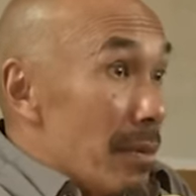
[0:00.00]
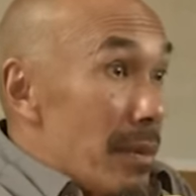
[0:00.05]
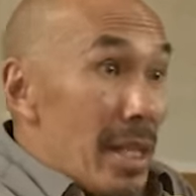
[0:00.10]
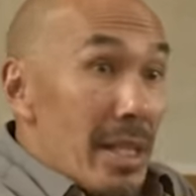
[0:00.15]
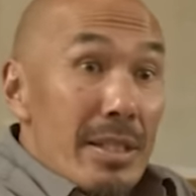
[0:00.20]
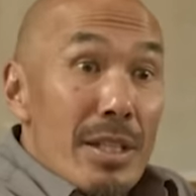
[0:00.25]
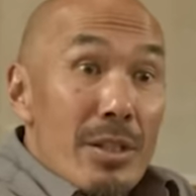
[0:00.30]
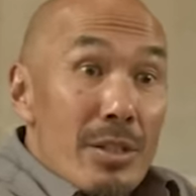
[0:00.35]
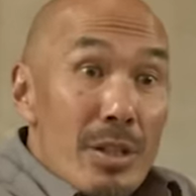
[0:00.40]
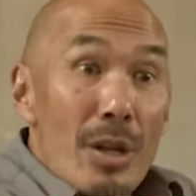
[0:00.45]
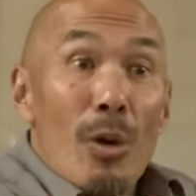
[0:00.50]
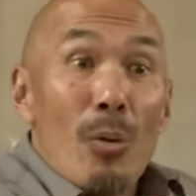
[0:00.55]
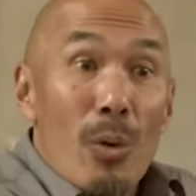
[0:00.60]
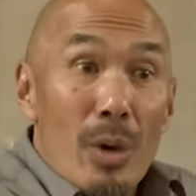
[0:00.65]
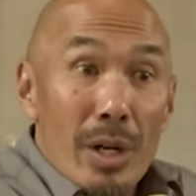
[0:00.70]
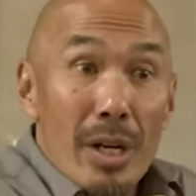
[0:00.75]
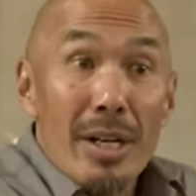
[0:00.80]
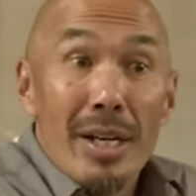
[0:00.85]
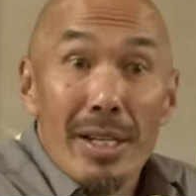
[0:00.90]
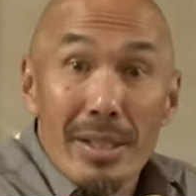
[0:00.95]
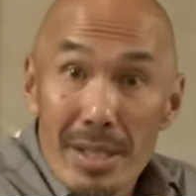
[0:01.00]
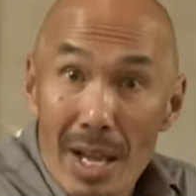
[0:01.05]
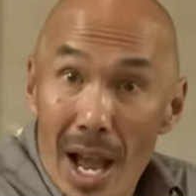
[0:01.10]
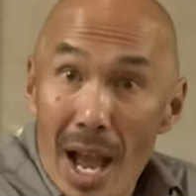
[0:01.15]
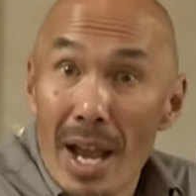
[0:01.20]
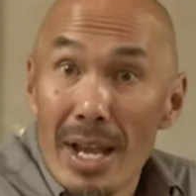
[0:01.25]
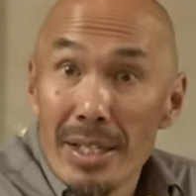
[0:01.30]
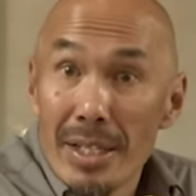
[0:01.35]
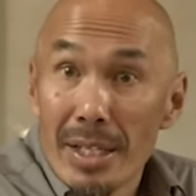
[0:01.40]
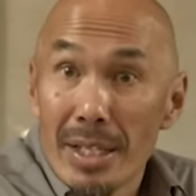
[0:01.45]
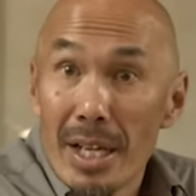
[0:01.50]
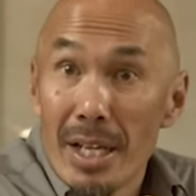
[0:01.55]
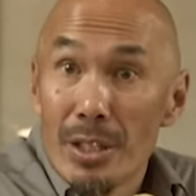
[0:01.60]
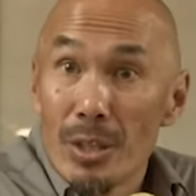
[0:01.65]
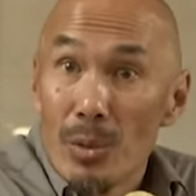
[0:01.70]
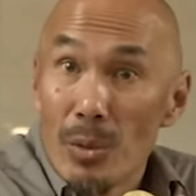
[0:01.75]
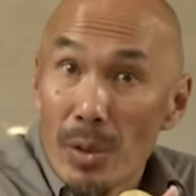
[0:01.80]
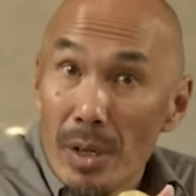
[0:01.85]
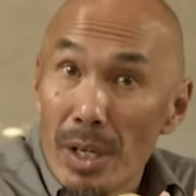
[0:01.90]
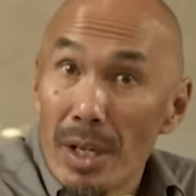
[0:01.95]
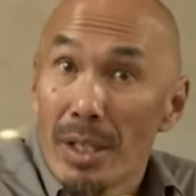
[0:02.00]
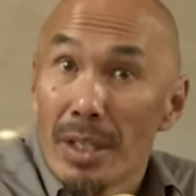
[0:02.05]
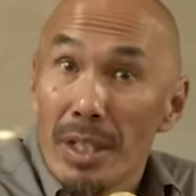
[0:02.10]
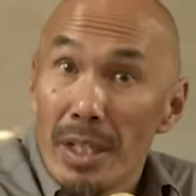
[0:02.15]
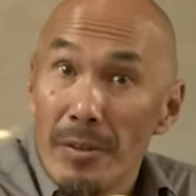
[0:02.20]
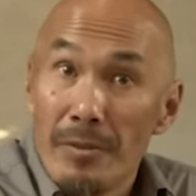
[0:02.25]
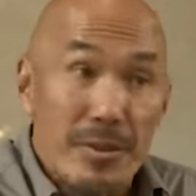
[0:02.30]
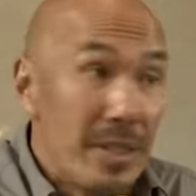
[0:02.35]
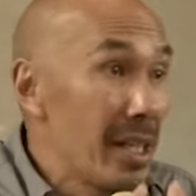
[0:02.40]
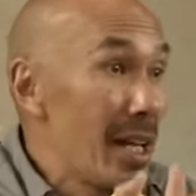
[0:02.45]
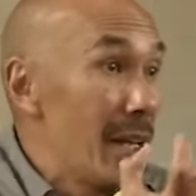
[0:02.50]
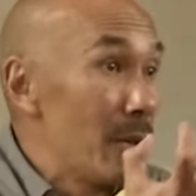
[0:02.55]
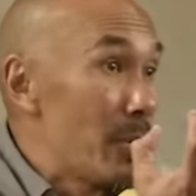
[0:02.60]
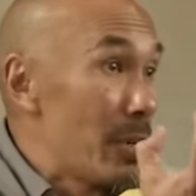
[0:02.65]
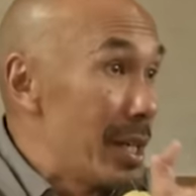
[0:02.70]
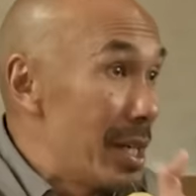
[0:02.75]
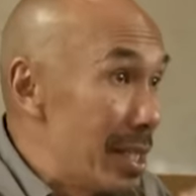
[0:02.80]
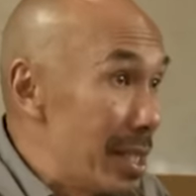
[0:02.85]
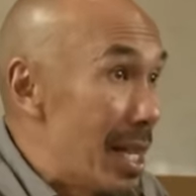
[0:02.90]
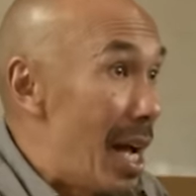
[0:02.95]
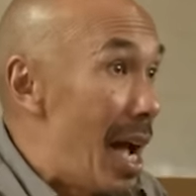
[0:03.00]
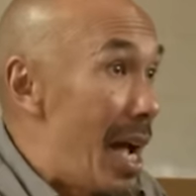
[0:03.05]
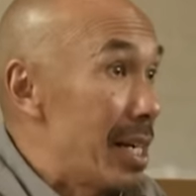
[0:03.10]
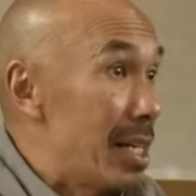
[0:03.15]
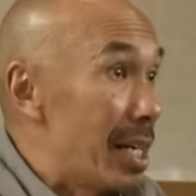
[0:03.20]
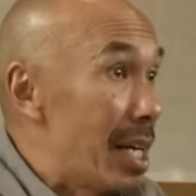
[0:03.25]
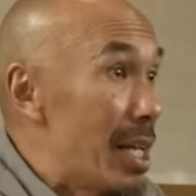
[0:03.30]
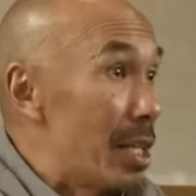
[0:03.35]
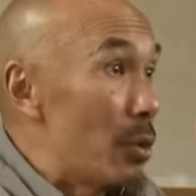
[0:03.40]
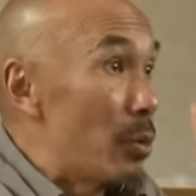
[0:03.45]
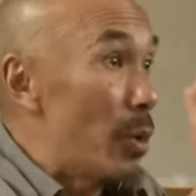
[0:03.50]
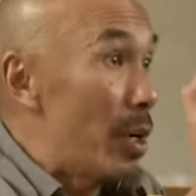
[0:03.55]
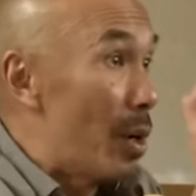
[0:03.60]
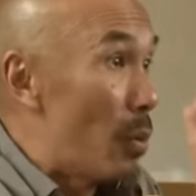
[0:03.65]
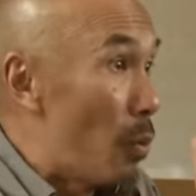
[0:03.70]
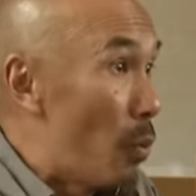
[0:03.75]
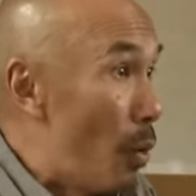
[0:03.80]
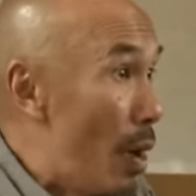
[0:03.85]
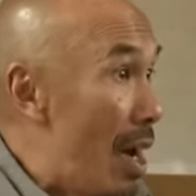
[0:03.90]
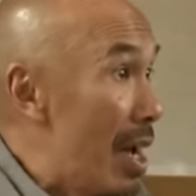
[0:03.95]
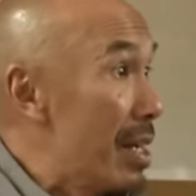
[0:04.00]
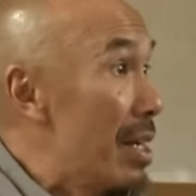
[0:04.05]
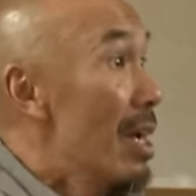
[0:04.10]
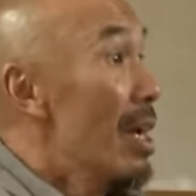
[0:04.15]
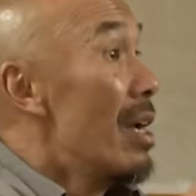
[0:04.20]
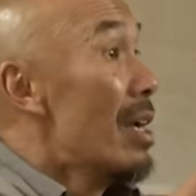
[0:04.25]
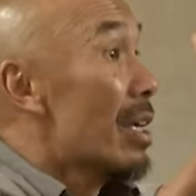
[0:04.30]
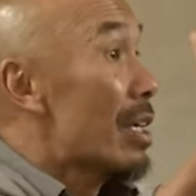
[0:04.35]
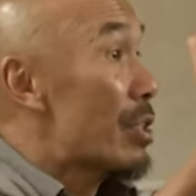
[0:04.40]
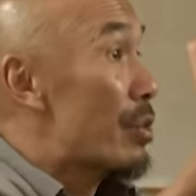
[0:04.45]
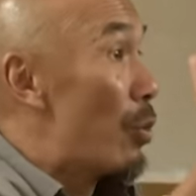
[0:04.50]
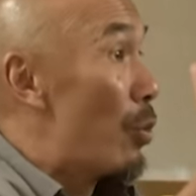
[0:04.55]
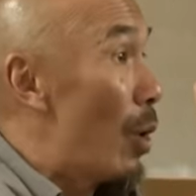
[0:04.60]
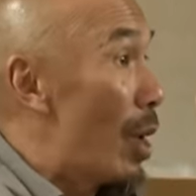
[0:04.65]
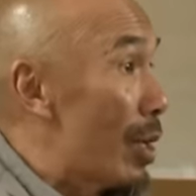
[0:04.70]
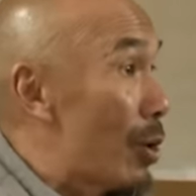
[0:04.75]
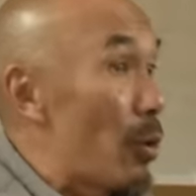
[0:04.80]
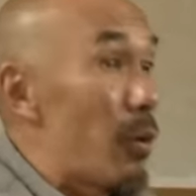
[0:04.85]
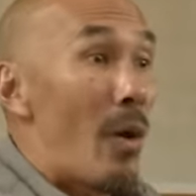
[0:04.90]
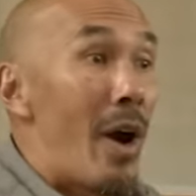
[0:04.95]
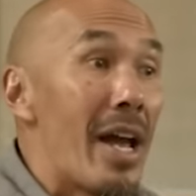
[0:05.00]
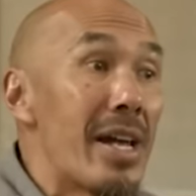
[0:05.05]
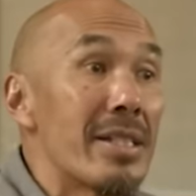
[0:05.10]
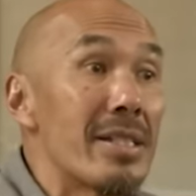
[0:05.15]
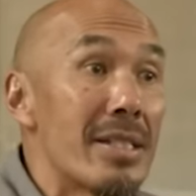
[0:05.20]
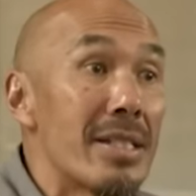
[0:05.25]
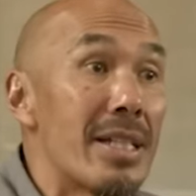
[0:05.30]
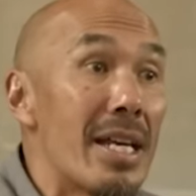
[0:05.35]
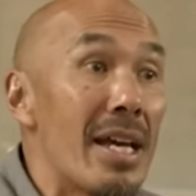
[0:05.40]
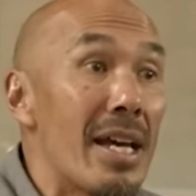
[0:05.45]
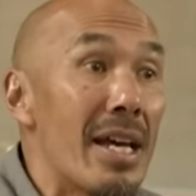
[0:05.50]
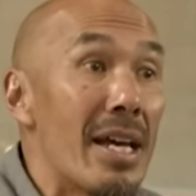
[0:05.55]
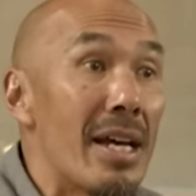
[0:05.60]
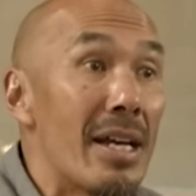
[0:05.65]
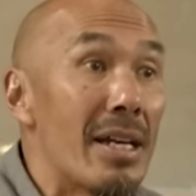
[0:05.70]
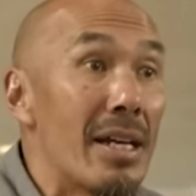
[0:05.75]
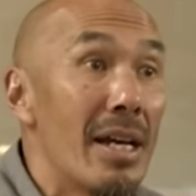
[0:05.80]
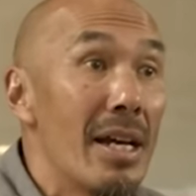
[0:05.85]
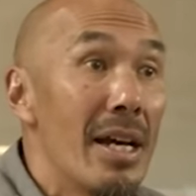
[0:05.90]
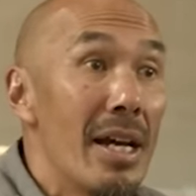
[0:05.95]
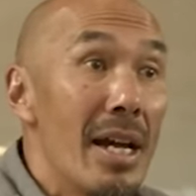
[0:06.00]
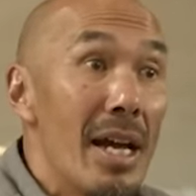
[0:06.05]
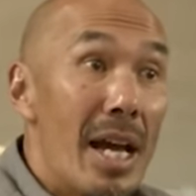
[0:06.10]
It says, no, we're going to die together. We're going to live together. We're going to die together. We are one because of what Christ did.